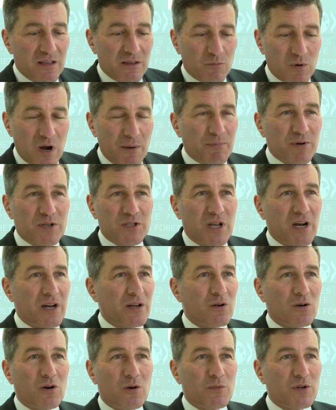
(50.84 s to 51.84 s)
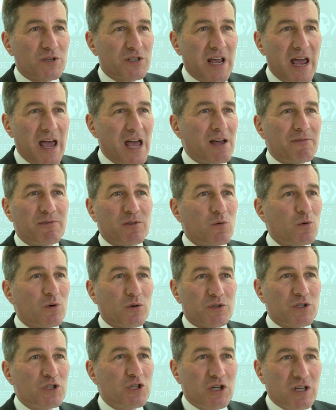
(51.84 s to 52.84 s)
representing almost half the
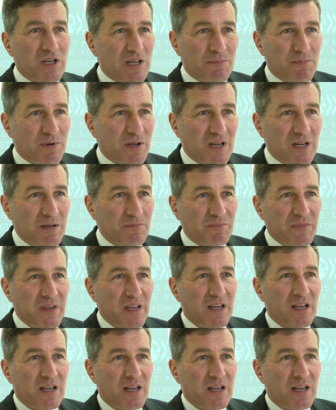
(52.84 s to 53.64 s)
world's GDP,